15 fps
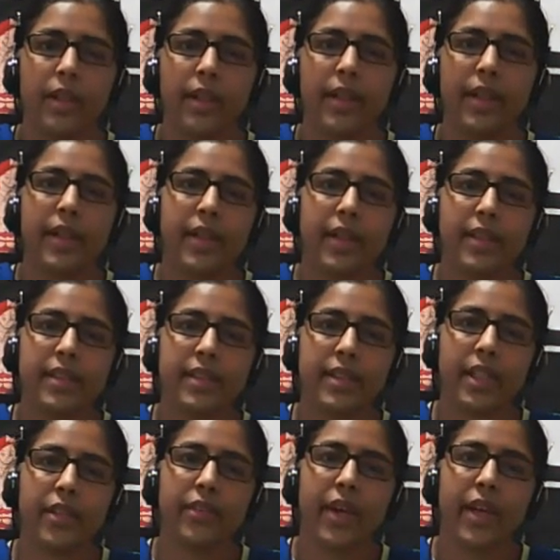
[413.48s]

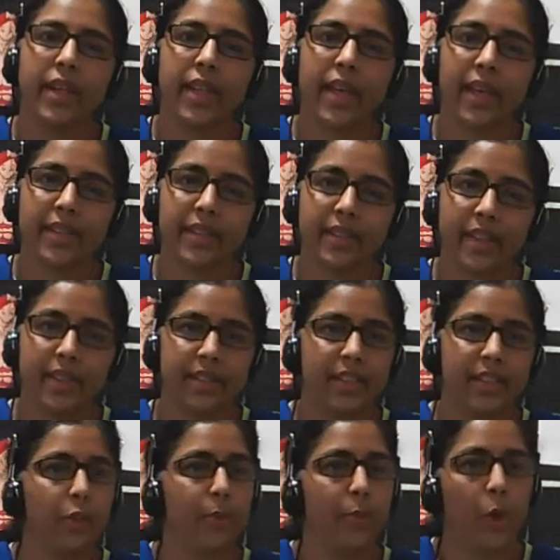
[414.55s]
Intensive and
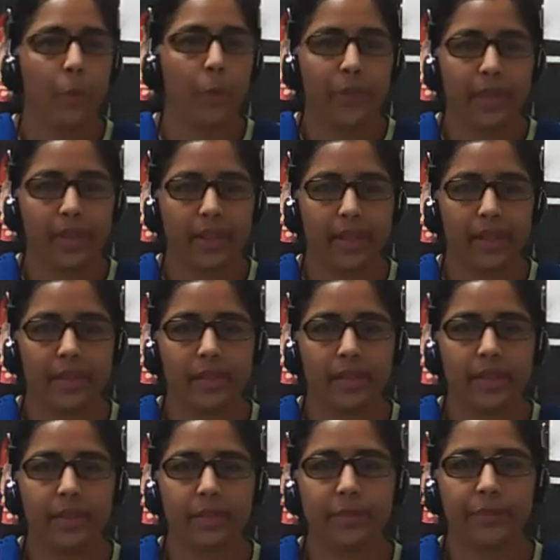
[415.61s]
extensive properties.
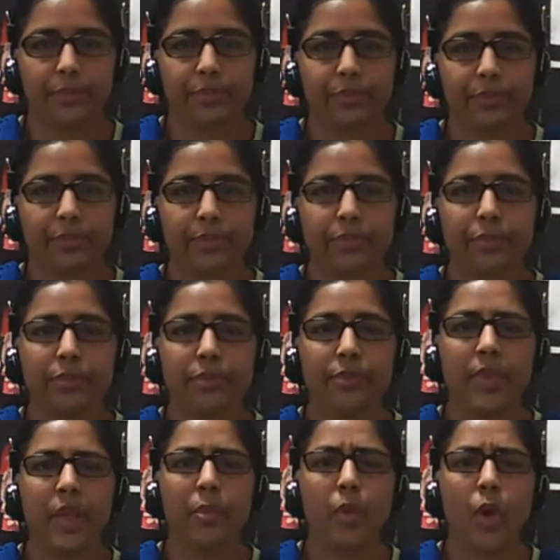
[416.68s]

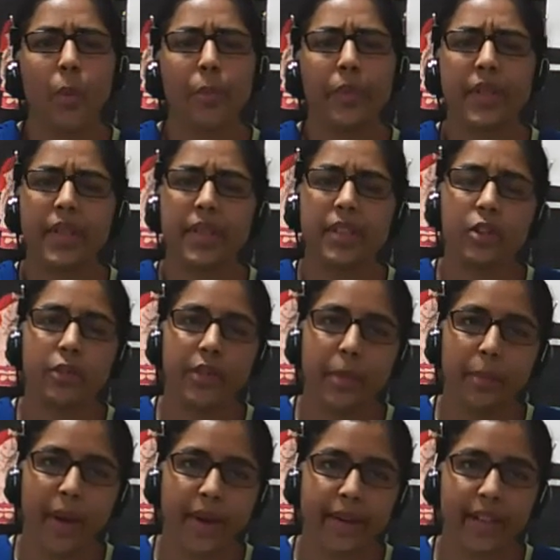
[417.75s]
Properties of
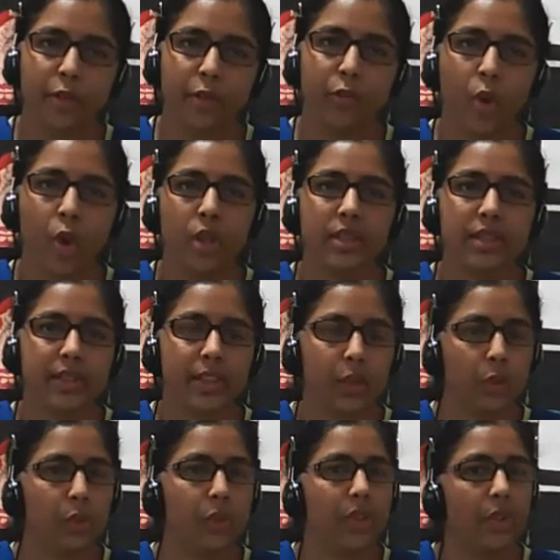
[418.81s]
the matter falls
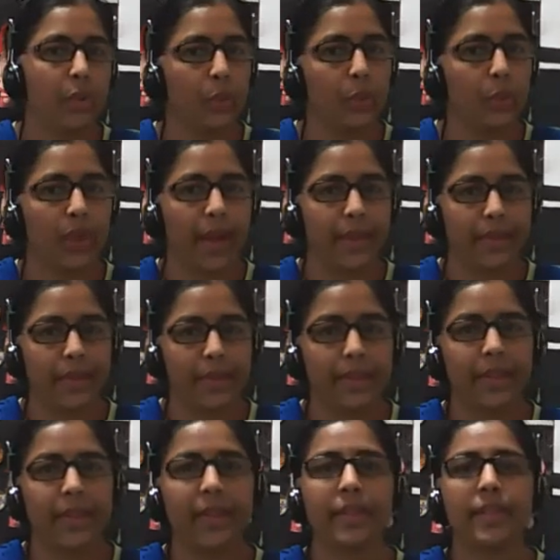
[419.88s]
into the two
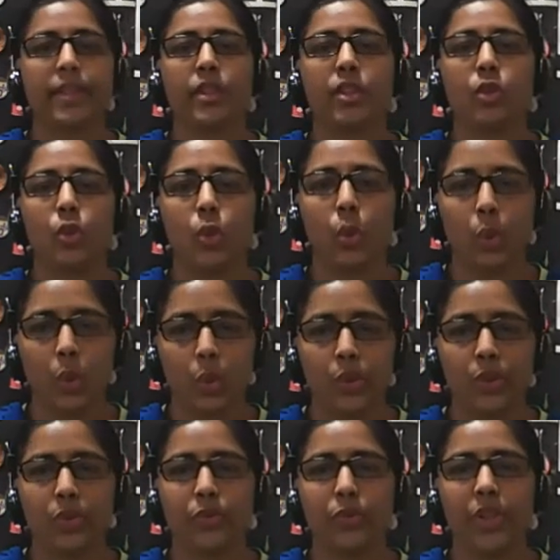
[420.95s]
categories,
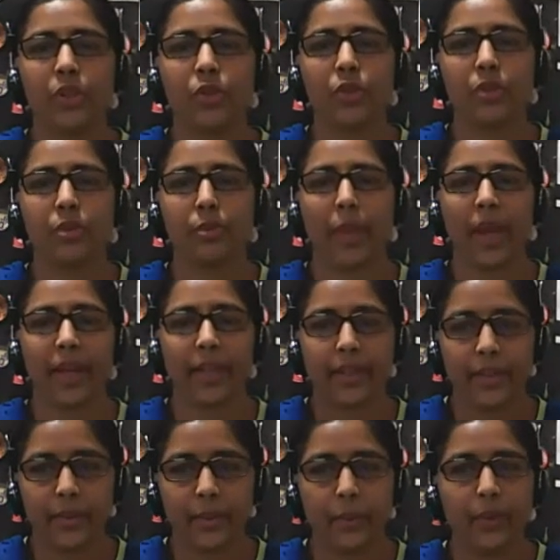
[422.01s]
those which
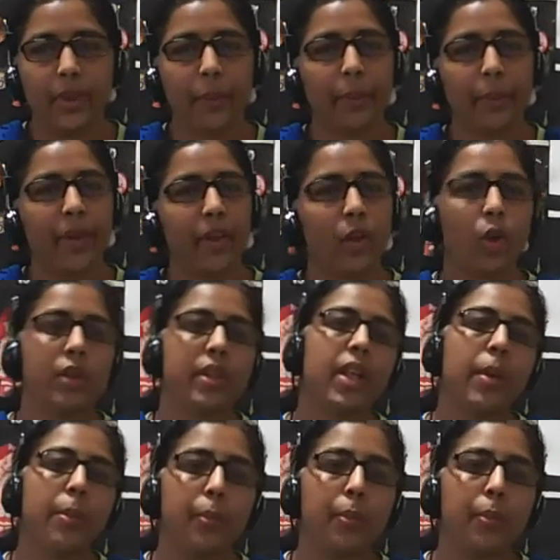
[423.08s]
magnitude depend on the